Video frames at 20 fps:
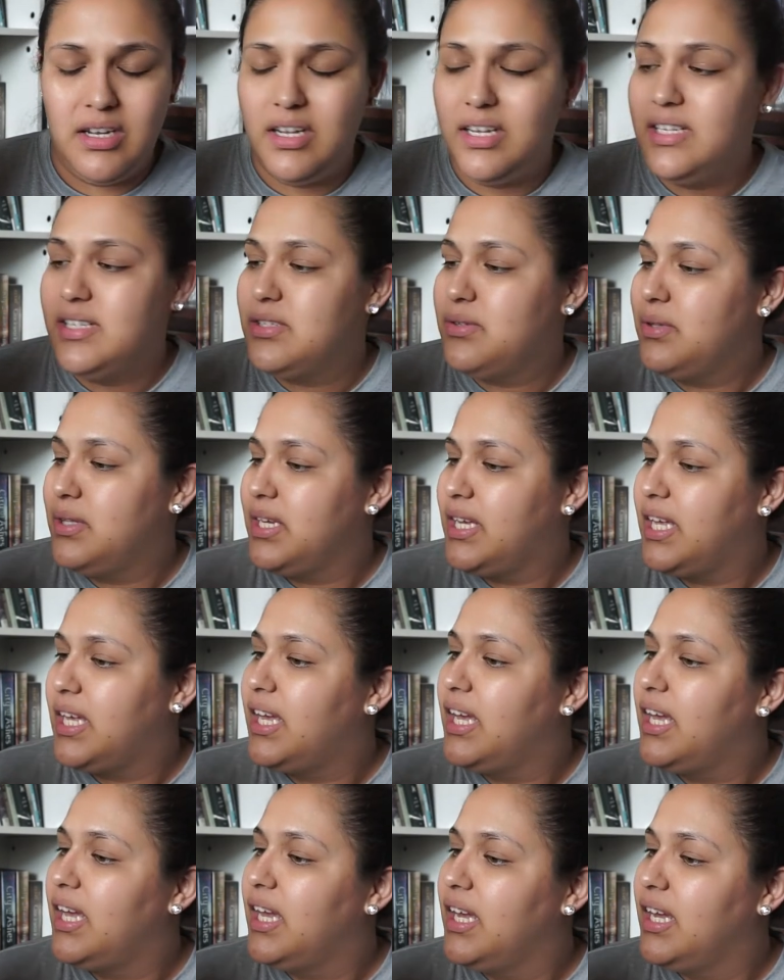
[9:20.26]
It's with a
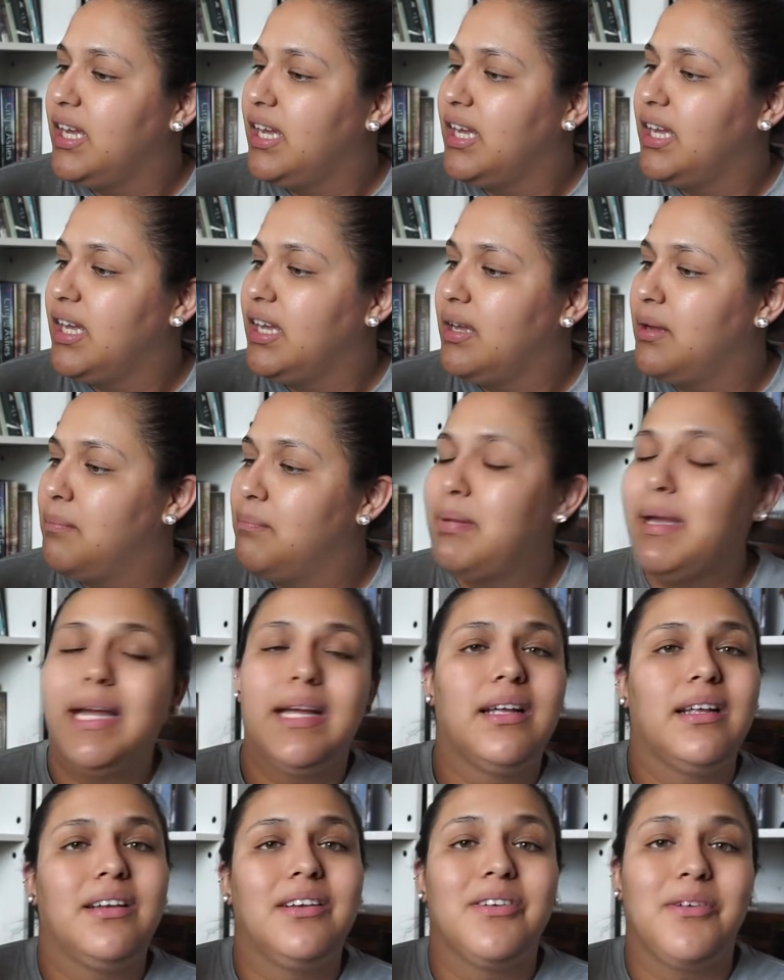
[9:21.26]
K.
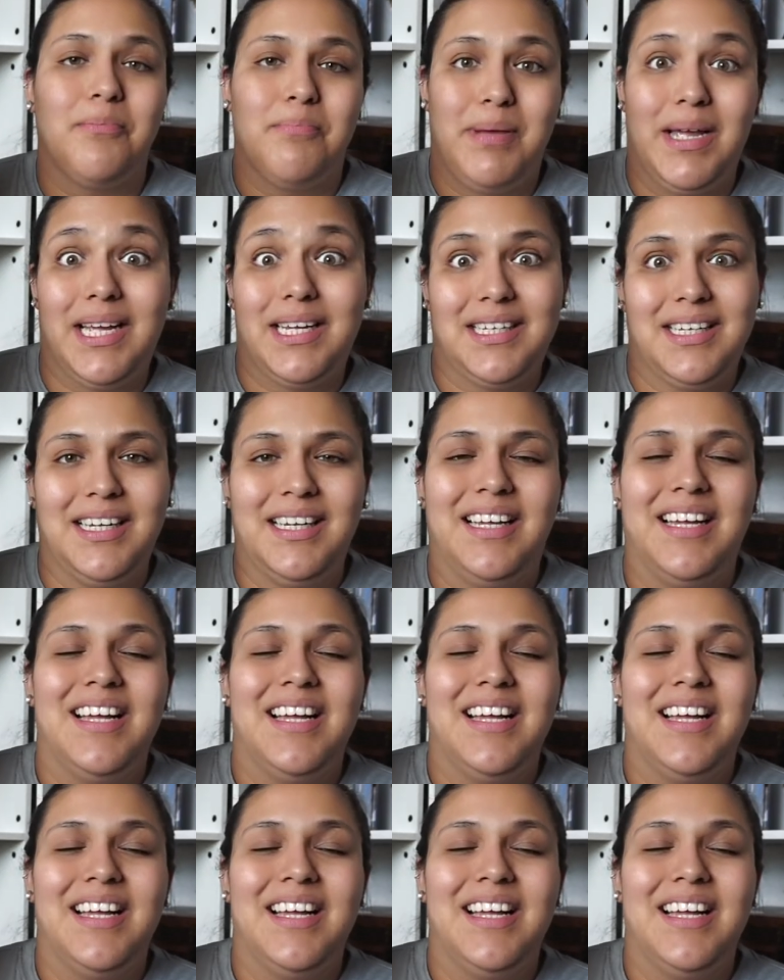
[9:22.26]
Beck. No, Beck.